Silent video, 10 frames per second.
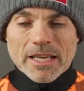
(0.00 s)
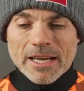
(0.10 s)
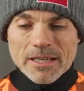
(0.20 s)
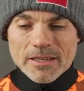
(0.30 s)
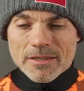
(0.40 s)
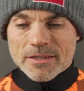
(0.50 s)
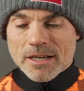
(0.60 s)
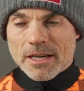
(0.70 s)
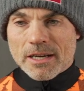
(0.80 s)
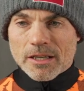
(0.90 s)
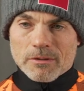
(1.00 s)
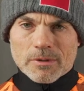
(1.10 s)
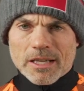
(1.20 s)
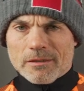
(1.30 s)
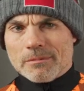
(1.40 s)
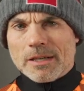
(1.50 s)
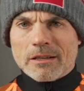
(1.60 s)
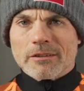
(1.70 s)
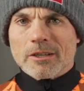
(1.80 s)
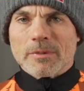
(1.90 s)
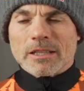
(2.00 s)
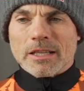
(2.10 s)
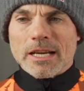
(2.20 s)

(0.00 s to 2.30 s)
that is, kind of a little bit